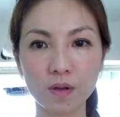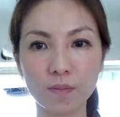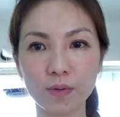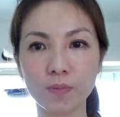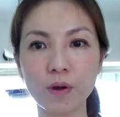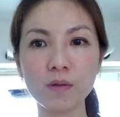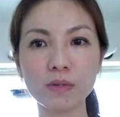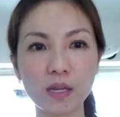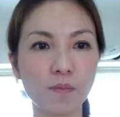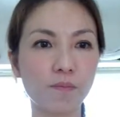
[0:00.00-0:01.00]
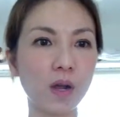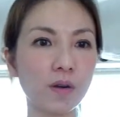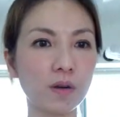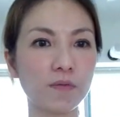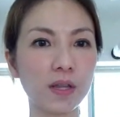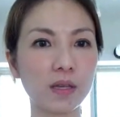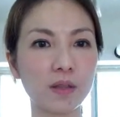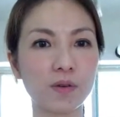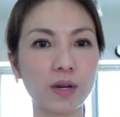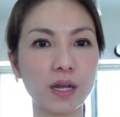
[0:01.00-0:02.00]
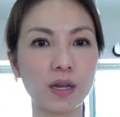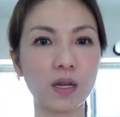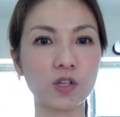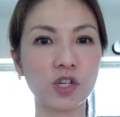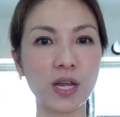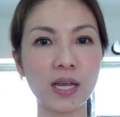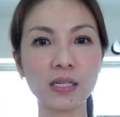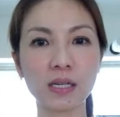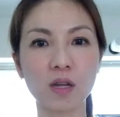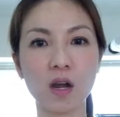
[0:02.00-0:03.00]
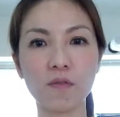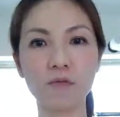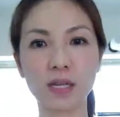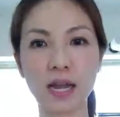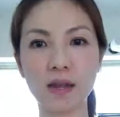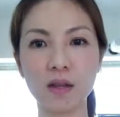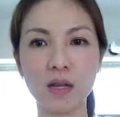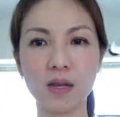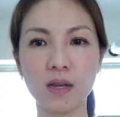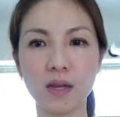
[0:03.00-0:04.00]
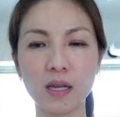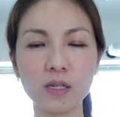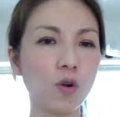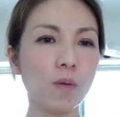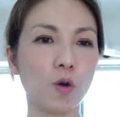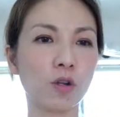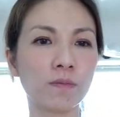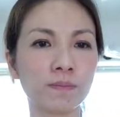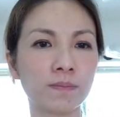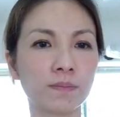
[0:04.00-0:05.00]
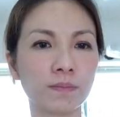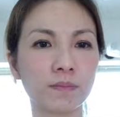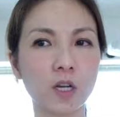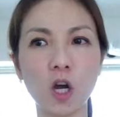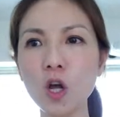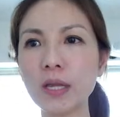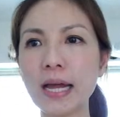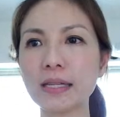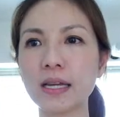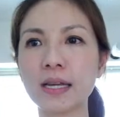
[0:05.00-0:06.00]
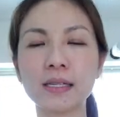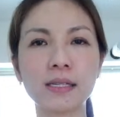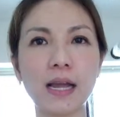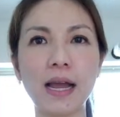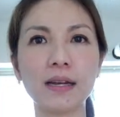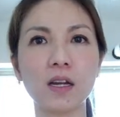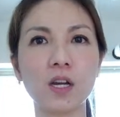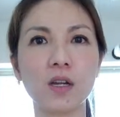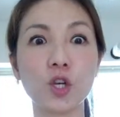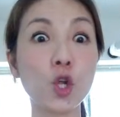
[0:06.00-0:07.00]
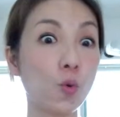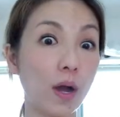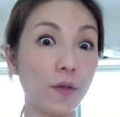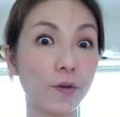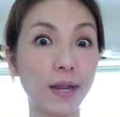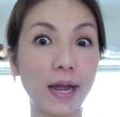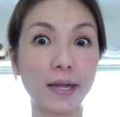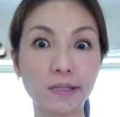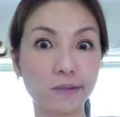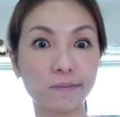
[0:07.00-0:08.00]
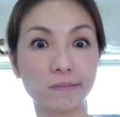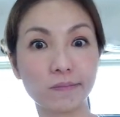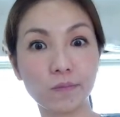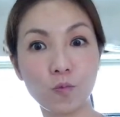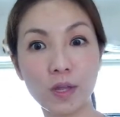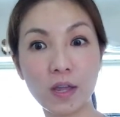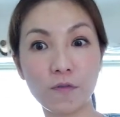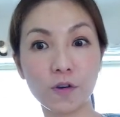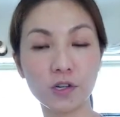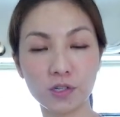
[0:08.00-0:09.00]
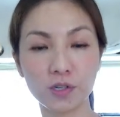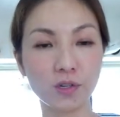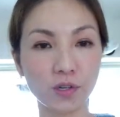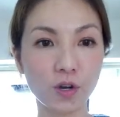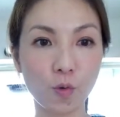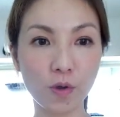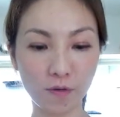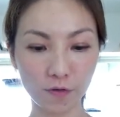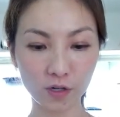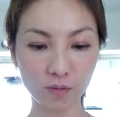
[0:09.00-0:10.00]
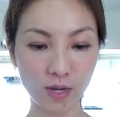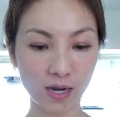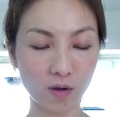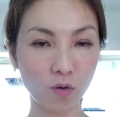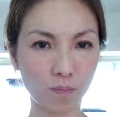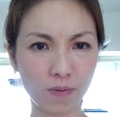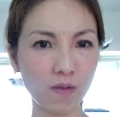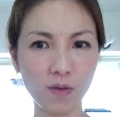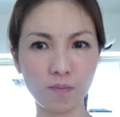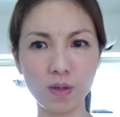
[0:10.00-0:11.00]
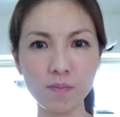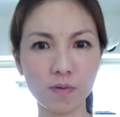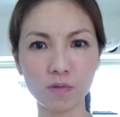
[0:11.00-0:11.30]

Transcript: problem is that you brought her to vet the other day and she hissed at the office cat. Is normal. All cats hiss at new other cats when they first meet, or even people.